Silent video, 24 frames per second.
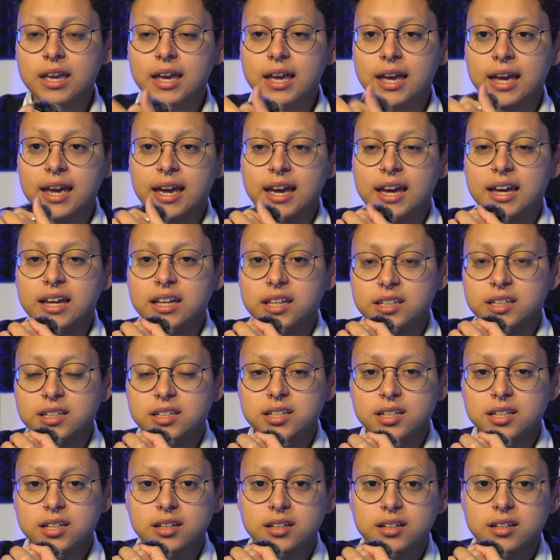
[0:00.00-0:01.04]
And
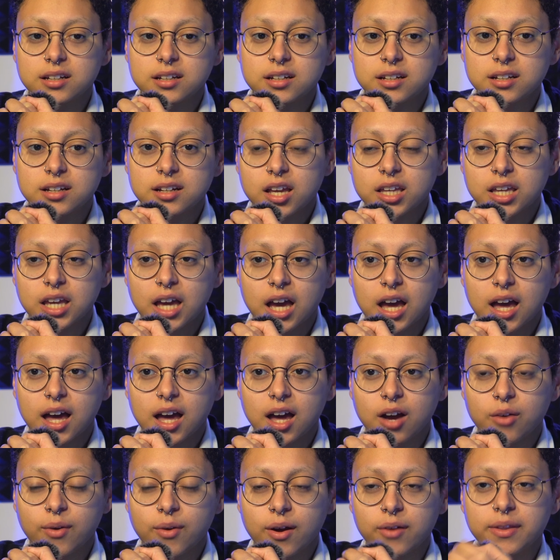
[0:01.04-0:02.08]

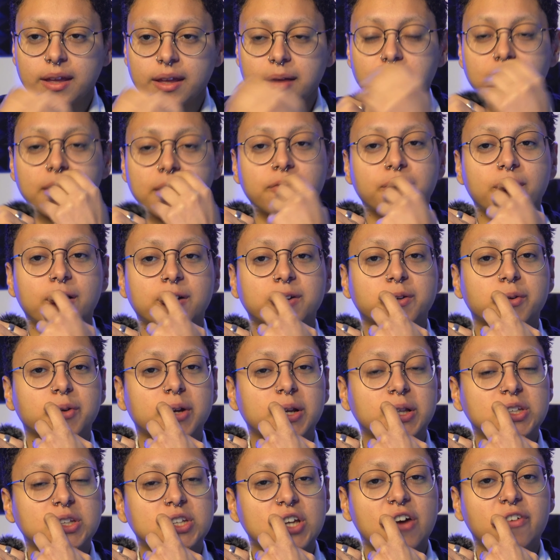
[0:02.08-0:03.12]
yeah, around like my
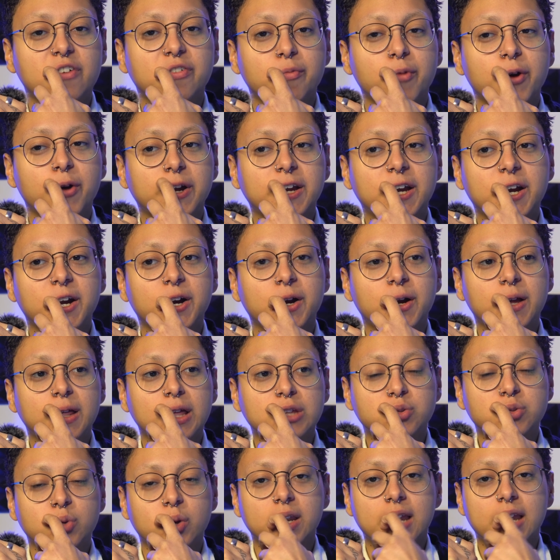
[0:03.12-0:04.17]
freshman, sophomore year,
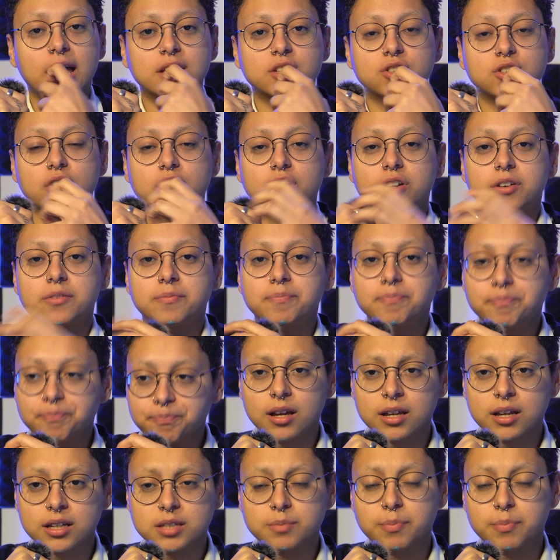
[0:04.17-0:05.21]
that's when I started
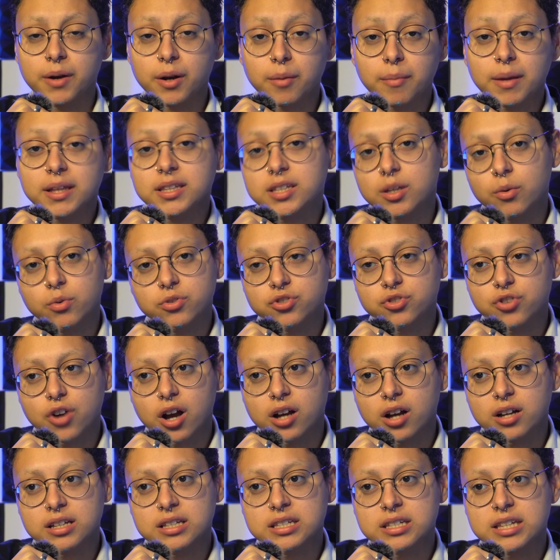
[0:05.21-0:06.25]
experimenting with
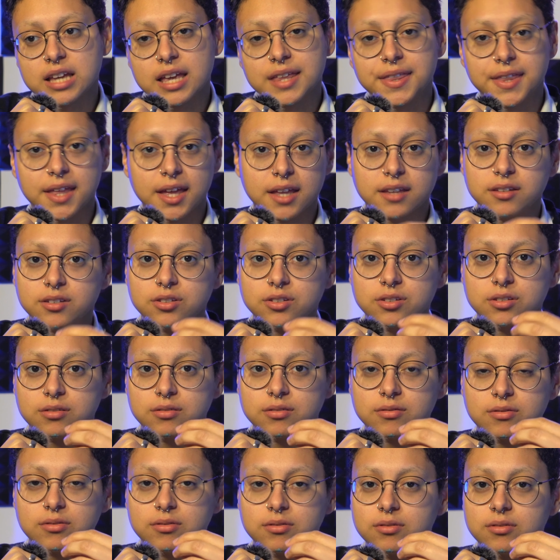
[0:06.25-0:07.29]
drugs, and then
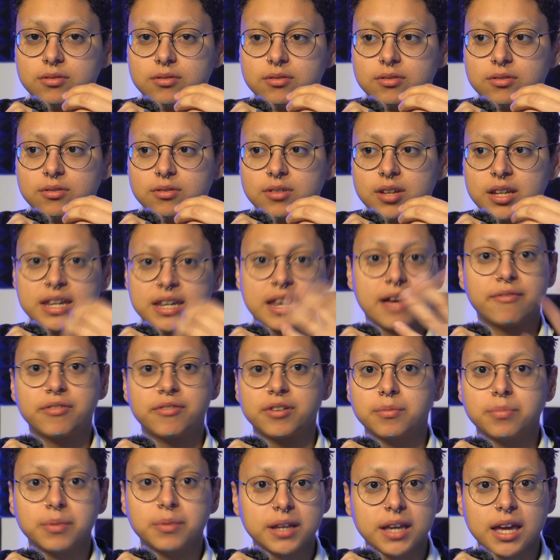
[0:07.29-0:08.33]

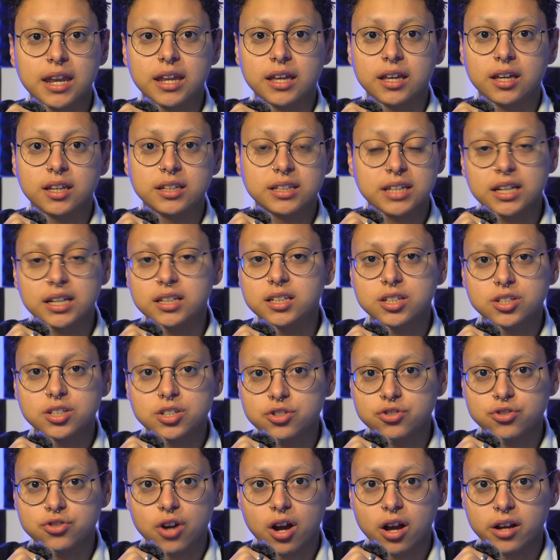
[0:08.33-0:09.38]
inevitably getting addicted to
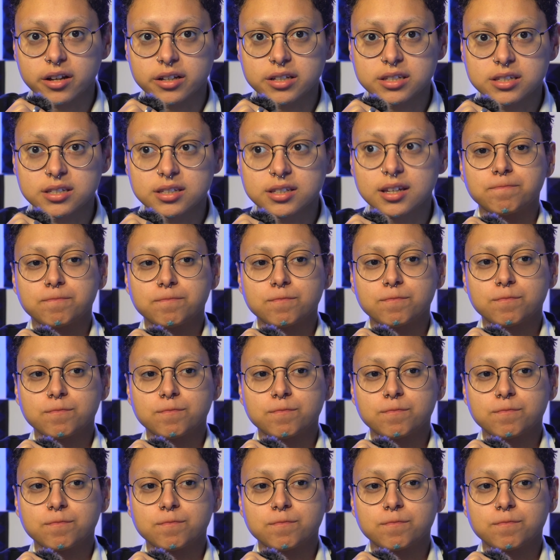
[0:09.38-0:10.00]
drugs.